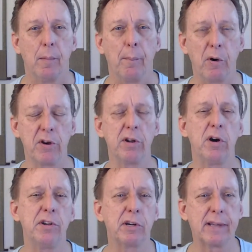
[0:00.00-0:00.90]
Put it
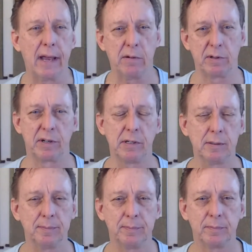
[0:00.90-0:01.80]
on your
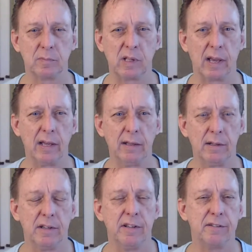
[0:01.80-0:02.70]
calendar, okay?
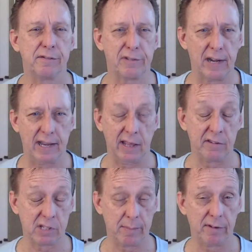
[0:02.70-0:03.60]
Friday,
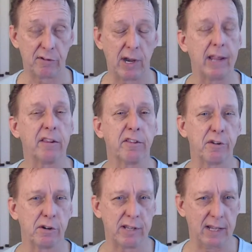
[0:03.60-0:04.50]
this coming Friday, the
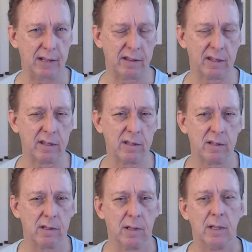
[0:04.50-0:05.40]
13th,
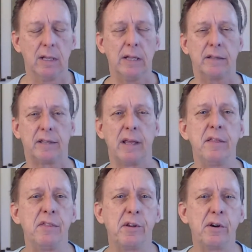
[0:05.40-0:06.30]

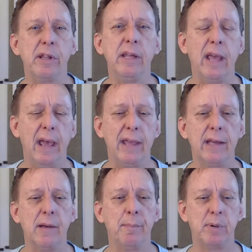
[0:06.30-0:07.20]
10:30
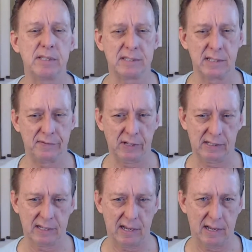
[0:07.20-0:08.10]
a.m.
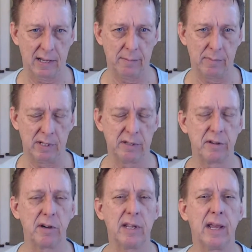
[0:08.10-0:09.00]
Pacific time.
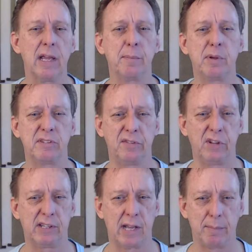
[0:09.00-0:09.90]
10:30 a.m.
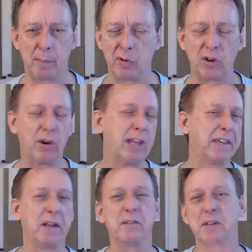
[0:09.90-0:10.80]
Pacific time. I'm sorry, I
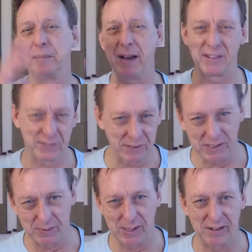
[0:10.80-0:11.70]
can't do the math for
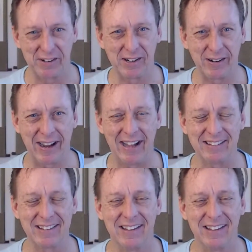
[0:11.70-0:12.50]
you wherever you're at.